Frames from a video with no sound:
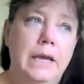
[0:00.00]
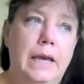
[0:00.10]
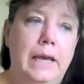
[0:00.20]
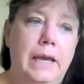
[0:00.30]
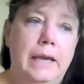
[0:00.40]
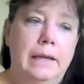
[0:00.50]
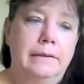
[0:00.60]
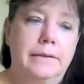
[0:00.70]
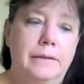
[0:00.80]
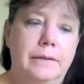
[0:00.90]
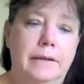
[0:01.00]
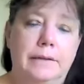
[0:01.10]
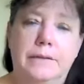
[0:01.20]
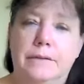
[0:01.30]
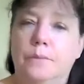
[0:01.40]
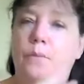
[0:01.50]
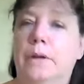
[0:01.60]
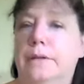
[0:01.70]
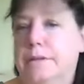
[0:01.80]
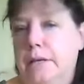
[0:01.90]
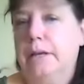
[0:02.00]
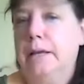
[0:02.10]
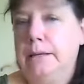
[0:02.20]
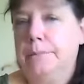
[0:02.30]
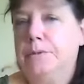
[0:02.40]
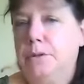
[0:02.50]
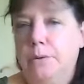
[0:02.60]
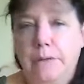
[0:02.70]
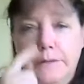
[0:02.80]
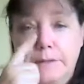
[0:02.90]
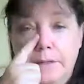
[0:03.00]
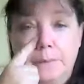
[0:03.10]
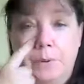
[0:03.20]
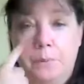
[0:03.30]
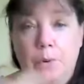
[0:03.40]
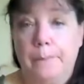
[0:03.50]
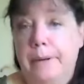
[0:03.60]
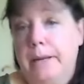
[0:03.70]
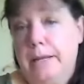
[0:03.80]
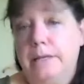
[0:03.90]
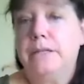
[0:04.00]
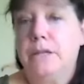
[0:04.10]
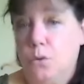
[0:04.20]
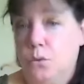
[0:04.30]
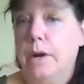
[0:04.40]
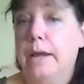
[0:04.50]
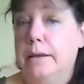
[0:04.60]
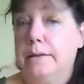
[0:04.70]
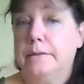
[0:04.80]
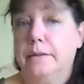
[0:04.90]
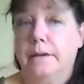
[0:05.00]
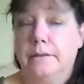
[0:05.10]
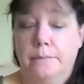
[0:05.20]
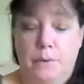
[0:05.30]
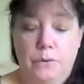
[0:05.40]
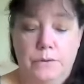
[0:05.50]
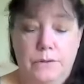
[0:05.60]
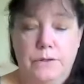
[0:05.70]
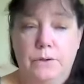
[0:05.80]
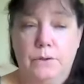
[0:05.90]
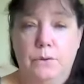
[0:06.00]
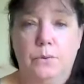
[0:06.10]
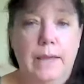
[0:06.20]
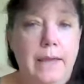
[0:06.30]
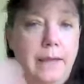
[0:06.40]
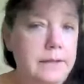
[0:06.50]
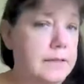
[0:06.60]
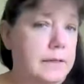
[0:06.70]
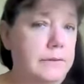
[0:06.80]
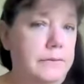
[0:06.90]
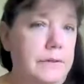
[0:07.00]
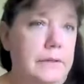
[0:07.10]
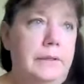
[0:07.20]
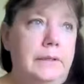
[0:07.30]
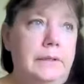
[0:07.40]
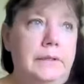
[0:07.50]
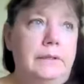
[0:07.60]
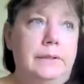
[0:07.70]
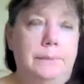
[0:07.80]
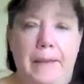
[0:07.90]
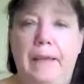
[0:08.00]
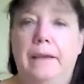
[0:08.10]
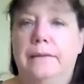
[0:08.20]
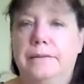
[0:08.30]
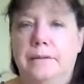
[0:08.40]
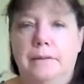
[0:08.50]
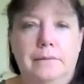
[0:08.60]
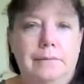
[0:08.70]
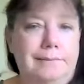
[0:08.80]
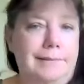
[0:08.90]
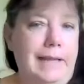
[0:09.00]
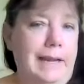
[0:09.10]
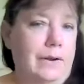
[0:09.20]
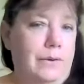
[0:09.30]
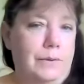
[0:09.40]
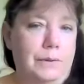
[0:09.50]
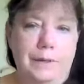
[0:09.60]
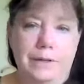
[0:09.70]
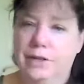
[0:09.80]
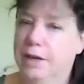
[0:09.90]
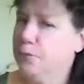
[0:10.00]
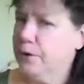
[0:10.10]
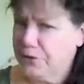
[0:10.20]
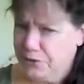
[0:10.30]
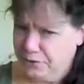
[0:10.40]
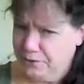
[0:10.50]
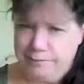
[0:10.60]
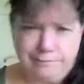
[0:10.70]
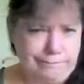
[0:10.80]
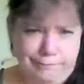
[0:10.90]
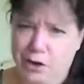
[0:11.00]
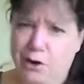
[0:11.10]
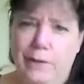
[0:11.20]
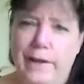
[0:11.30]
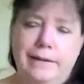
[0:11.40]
And it's what it's going to end up doing is it's going to put more money into your hands as opposed to the hands of the banks, and the rich get richer and all